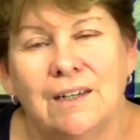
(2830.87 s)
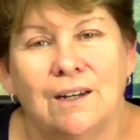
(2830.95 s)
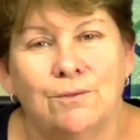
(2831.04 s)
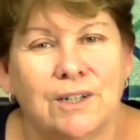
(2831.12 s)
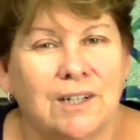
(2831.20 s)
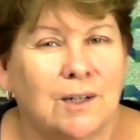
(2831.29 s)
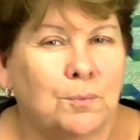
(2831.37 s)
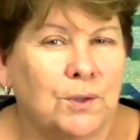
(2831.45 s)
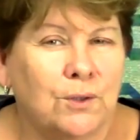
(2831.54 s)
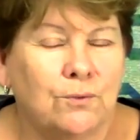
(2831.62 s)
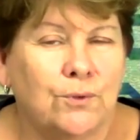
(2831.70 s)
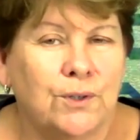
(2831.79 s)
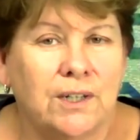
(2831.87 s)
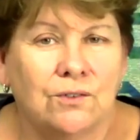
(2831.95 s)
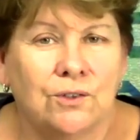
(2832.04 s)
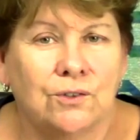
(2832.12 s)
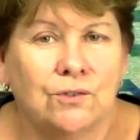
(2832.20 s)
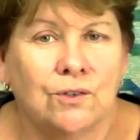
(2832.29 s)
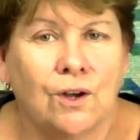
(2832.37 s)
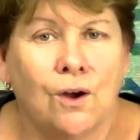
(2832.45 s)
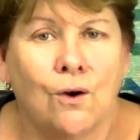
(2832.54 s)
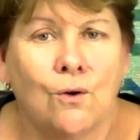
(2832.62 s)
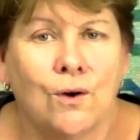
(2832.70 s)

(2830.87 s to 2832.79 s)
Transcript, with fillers: every couple of weeks or so.